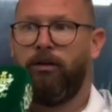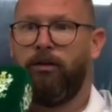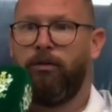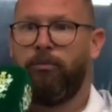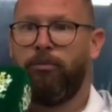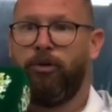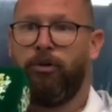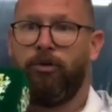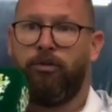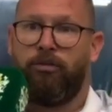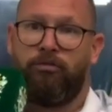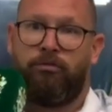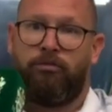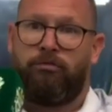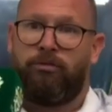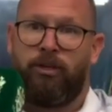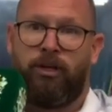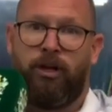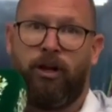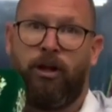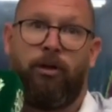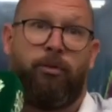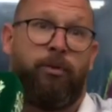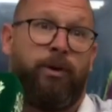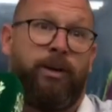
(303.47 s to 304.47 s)
but they
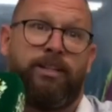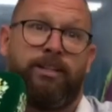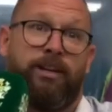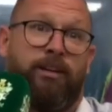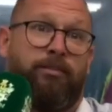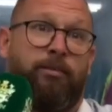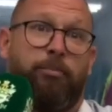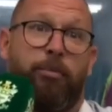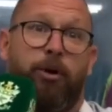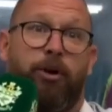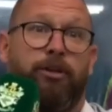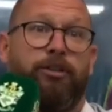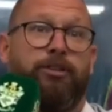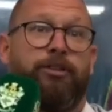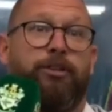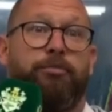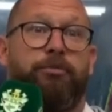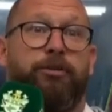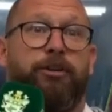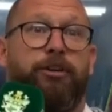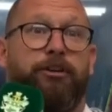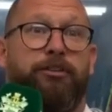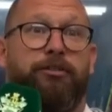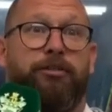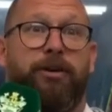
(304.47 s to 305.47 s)
always have a point to
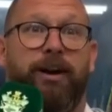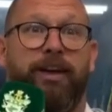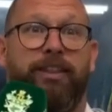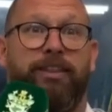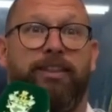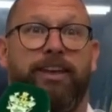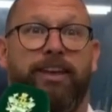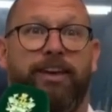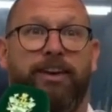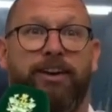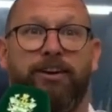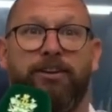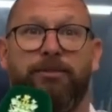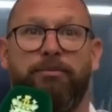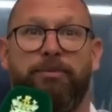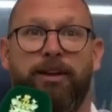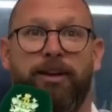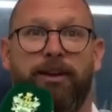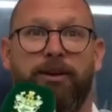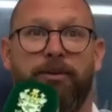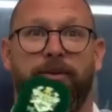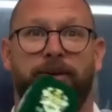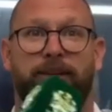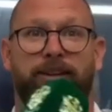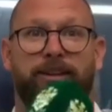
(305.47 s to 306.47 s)
prove when they come
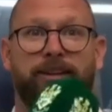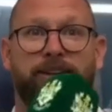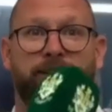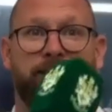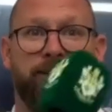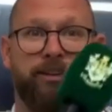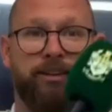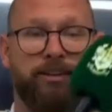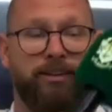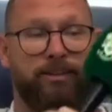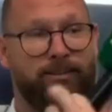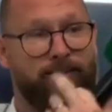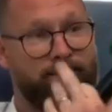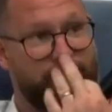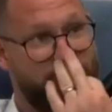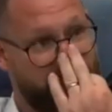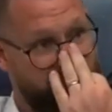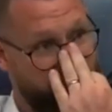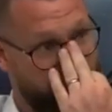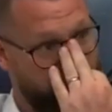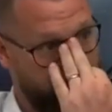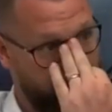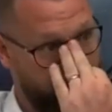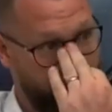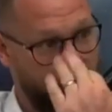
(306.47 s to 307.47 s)
here with the
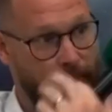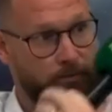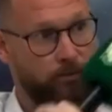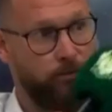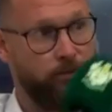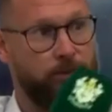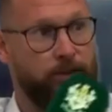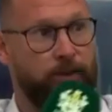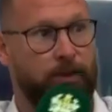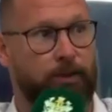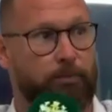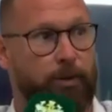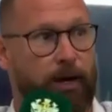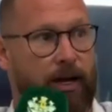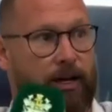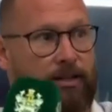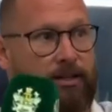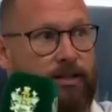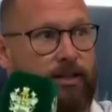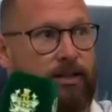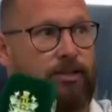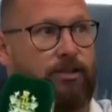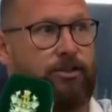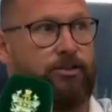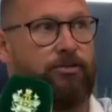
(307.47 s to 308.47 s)

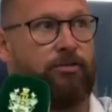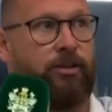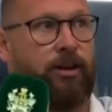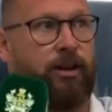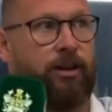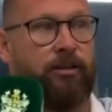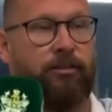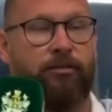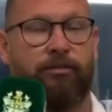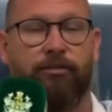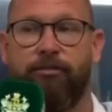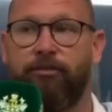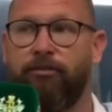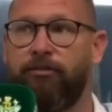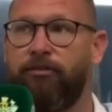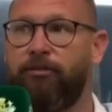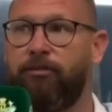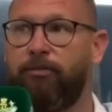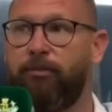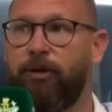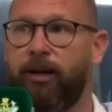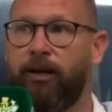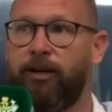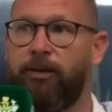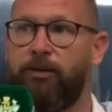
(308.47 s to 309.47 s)
past history of
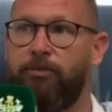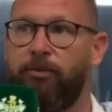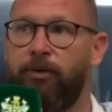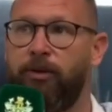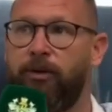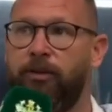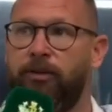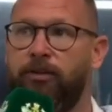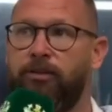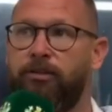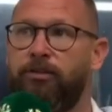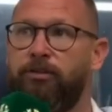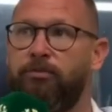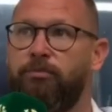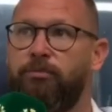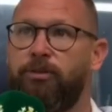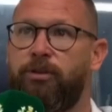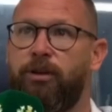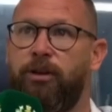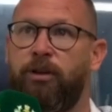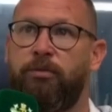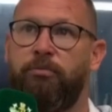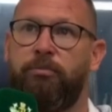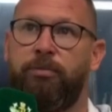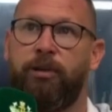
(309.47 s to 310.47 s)
management and some
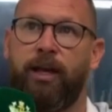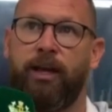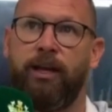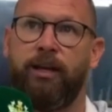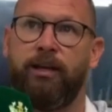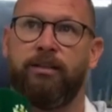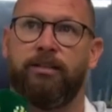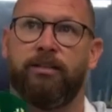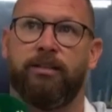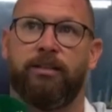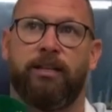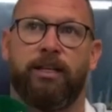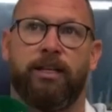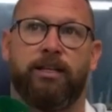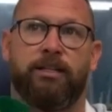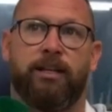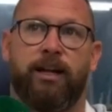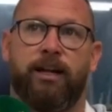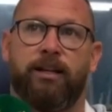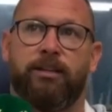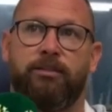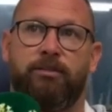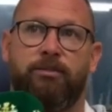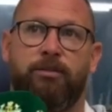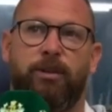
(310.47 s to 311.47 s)
certain players and things
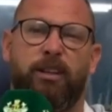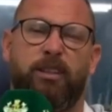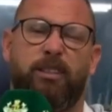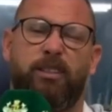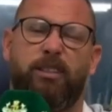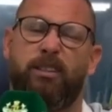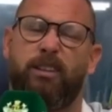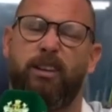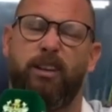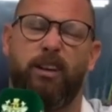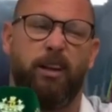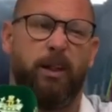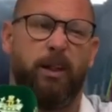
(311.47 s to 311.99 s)
like that. So it's,